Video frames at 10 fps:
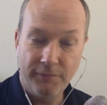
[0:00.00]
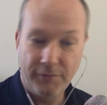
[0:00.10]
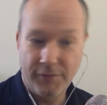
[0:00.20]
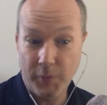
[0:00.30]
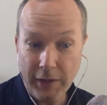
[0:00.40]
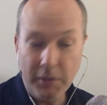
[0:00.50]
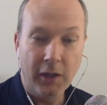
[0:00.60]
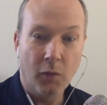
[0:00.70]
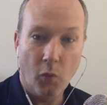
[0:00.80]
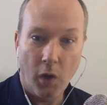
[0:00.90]

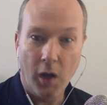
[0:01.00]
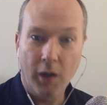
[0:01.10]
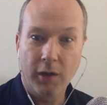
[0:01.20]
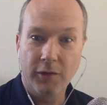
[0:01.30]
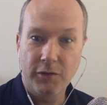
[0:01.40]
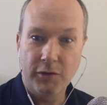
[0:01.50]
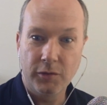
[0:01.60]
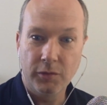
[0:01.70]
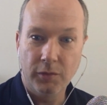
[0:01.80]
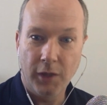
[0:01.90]
3-minute walk
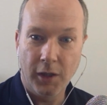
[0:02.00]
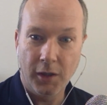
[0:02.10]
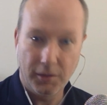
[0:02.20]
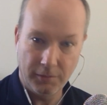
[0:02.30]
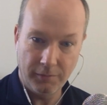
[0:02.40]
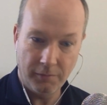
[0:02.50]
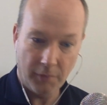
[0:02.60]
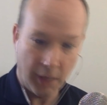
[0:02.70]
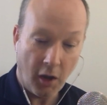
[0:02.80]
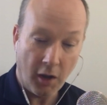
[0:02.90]
to
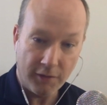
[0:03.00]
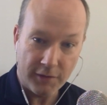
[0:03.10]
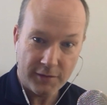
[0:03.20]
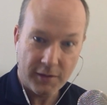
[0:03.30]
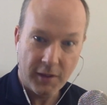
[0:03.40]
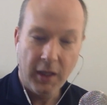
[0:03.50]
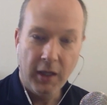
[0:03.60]
my office.